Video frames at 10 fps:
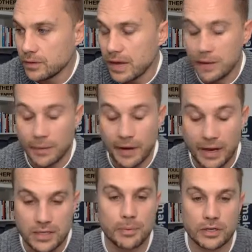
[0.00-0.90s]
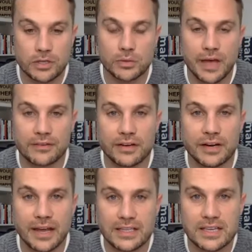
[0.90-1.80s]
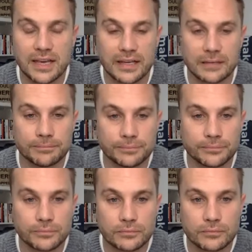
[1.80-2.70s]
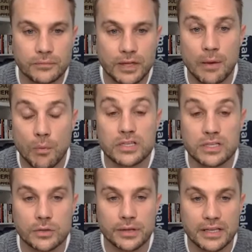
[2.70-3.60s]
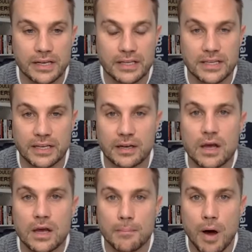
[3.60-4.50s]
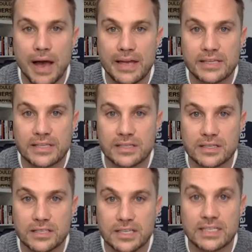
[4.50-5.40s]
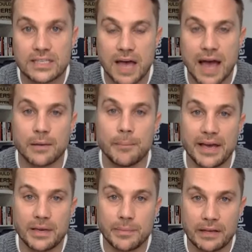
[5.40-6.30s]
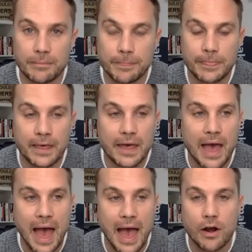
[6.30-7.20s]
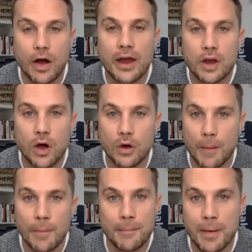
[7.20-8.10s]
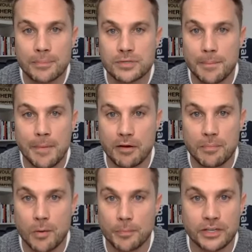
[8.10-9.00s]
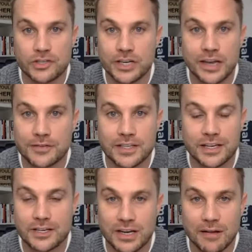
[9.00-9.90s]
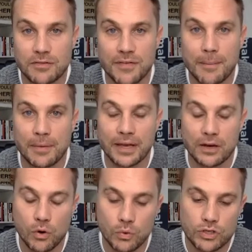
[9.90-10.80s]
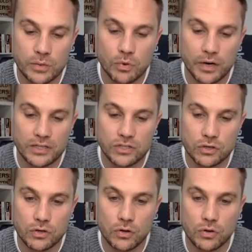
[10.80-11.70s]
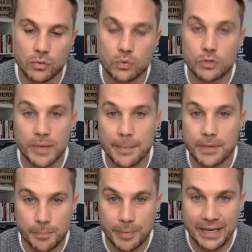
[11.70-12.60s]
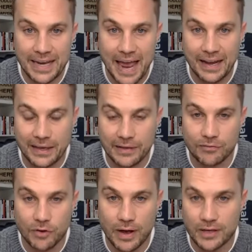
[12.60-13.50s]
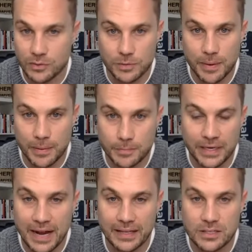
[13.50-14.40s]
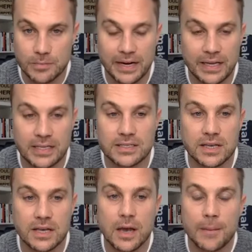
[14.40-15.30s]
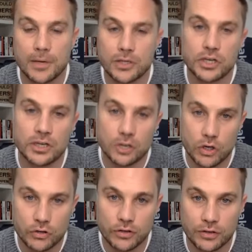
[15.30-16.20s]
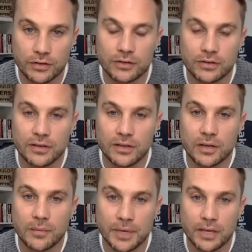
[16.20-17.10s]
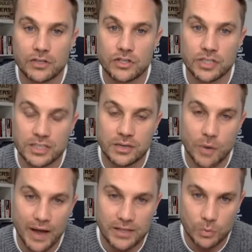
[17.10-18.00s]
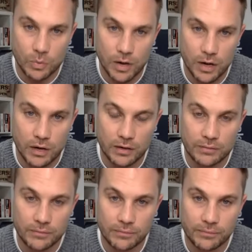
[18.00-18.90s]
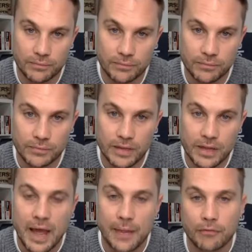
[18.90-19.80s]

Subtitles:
Anyway, at some point in 2018, yeah, it was in 2018, my sister had a baby. And I know, like, my mum's like Mary Poppins. She loves kids, she loves family, and all she wanted to do was be able to be nanny, right? She wanted to be able to be nanny to my niece, but she couldn't because she still had to work. And the